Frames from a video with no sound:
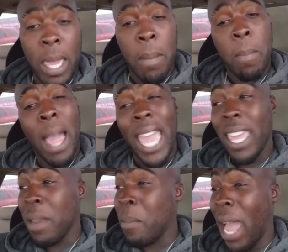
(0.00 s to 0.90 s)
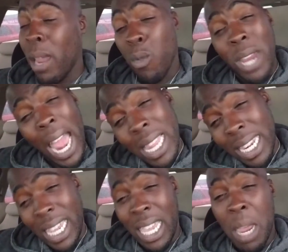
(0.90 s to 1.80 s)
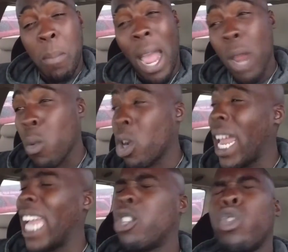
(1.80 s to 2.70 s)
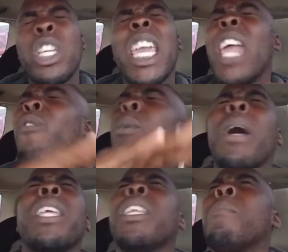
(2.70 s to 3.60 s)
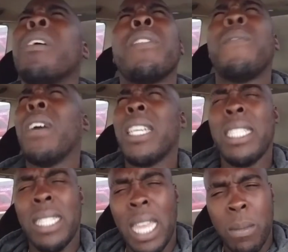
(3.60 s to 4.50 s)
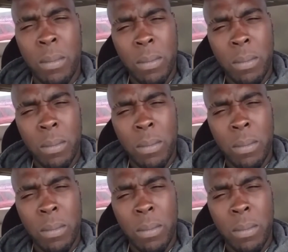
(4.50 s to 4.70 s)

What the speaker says: In my reality, in my world, I treat everybody the motherfucking same.